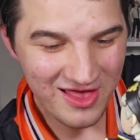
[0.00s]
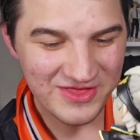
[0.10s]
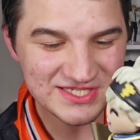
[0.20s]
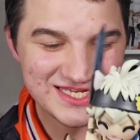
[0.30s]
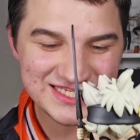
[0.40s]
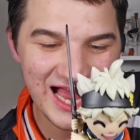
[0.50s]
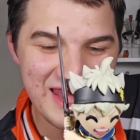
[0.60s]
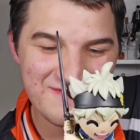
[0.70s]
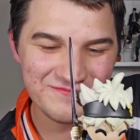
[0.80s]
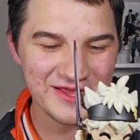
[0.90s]
This is
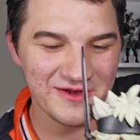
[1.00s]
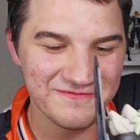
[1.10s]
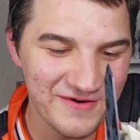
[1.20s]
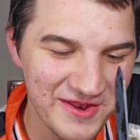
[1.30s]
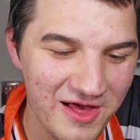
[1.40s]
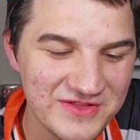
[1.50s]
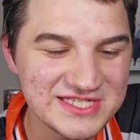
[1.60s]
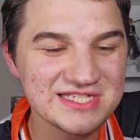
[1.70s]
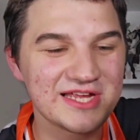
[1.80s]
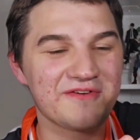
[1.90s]
kind of like a
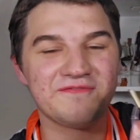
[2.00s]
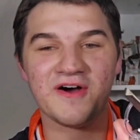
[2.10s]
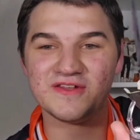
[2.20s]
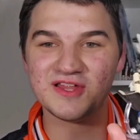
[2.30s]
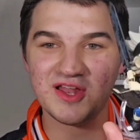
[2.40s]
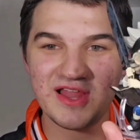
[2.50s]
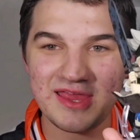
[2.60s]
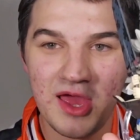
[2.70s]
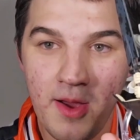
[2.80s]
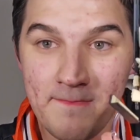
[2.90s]
fun little
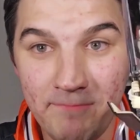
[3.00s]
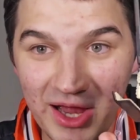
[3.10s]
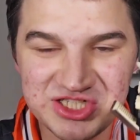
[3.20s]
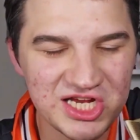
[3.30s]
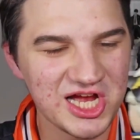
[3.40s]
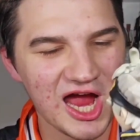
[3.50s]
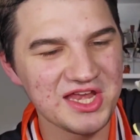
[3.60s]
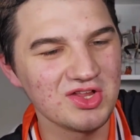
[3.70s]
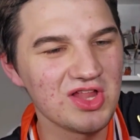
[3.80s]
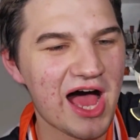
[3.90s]
like budget
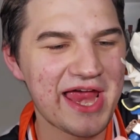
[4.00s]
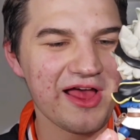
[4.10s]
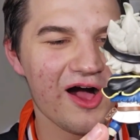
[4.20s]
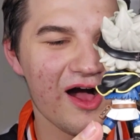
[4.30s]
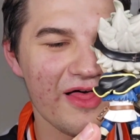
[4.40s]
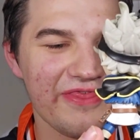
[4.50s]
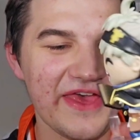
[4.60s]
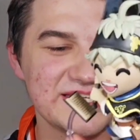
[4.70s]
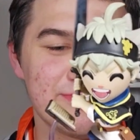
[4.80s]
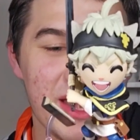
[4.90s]
kind of line,
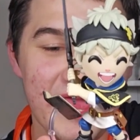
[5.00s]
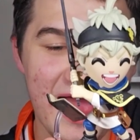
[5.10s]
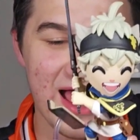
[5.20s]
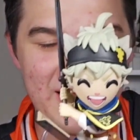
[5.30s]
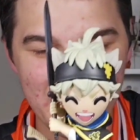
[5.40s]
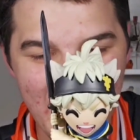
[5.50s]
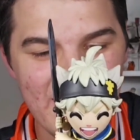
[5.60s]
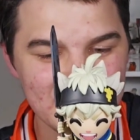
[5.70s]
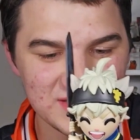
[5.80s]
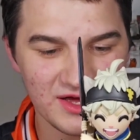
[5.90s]
but they
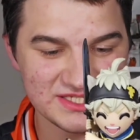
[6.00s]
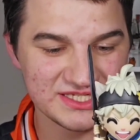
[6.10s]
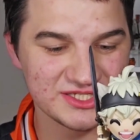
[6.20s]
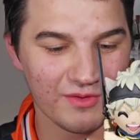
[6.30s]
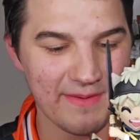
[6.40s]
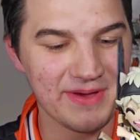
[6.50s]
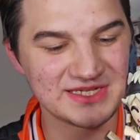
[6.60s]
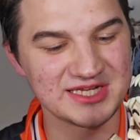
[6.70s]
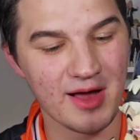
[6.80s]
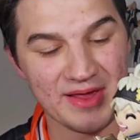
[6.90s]
had this Asta, so I
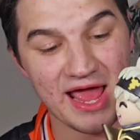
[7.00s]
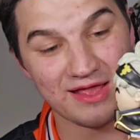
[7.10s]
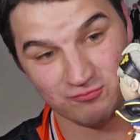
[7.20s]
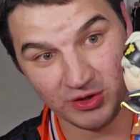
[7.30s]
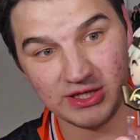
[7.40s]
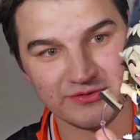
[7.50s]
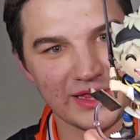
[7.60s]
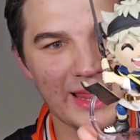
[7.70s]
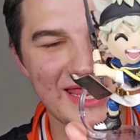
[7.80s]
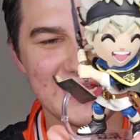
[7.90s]
picked it up, and I really,
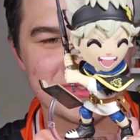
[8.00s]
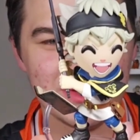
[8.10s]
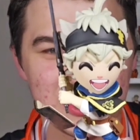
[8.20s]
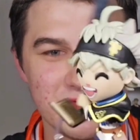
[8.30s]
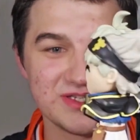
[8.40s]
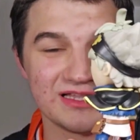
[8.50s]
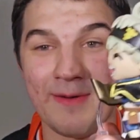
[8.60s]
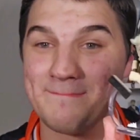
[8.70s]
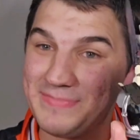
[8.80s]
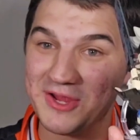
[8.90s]
really like it. It's really cute. It's a
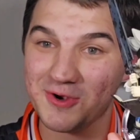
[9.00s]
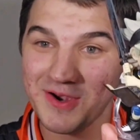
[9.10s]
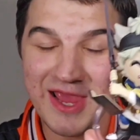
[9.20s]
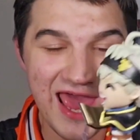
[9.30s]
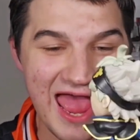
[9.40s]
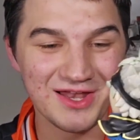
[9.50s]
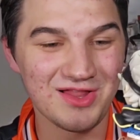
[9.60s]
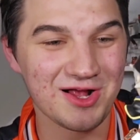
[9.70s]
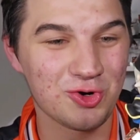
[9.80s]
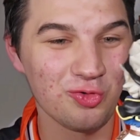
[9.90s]
lot bigger and a
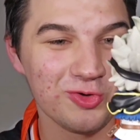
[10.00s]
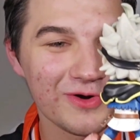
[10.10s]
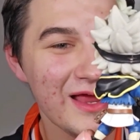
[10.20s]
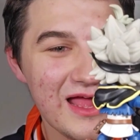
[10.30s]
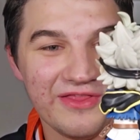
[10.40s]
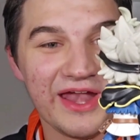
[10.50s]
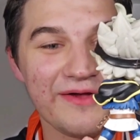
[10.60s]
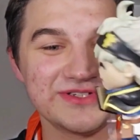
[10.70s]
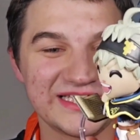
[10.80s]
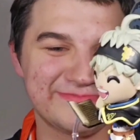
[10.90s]
lot cooler than I
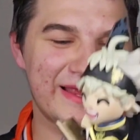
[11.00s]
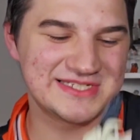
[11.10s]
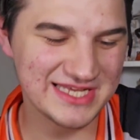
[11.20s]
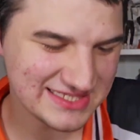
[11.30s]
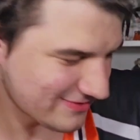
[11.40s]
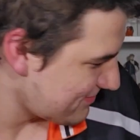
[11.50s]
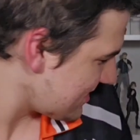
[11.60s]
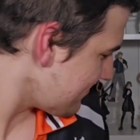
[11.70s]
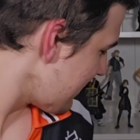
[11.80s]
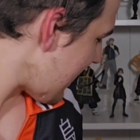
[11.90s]
was expecting it to be.